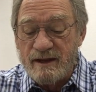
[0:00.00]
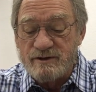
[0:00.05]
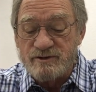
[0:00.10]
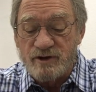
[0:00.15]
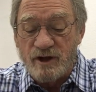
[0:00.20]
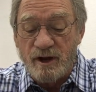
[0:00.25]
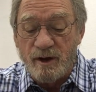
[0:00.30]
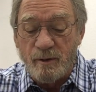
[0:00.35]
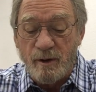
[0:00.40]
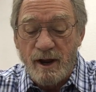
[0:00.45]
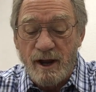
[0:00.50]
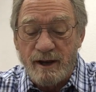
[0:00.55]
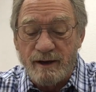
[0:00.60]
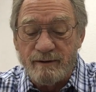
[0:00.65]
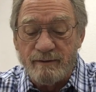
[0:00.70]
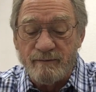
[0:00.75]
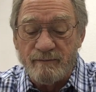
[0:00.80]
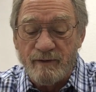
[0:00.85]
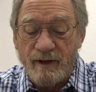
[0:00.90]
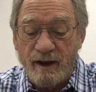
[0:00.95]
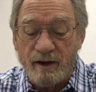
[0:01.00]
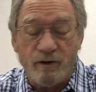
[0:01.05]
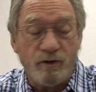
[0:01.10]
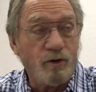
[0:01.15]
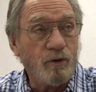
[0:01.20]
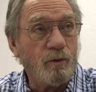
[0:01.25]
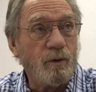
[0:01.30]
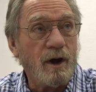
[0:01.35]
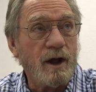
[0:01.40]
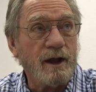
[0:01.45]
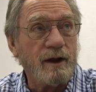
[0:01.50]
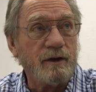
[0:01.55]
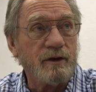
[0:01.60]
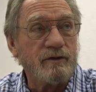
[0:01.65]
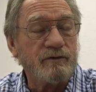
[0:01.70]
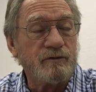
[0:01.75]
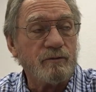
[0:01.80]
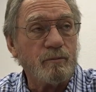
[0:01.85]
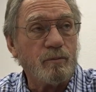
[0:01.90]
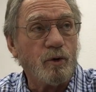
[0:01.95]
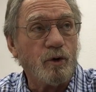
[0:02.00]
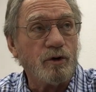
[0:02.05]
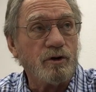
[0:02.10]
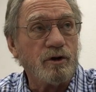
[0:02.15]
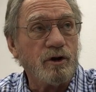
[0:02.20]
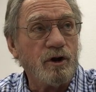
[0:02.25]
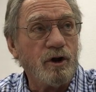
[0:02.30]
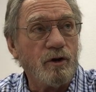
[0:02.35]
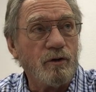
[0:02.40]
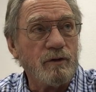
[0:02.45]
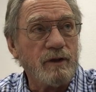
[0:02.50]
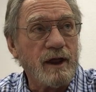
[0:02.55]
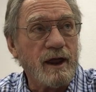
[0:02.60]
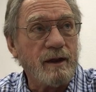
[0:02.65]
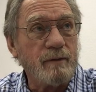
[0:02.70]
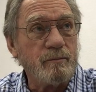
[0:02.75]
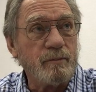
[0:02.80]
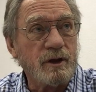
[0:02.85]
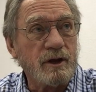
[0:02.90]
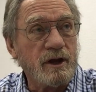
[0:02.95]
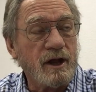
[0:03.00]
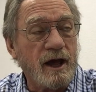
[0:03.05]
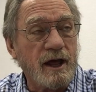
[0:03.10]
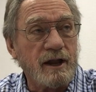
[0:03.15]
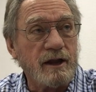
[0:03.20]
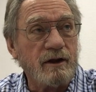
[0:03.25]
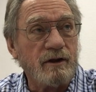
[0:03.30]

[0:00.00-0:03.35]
So anyway, I don't know why it's important to know that, but God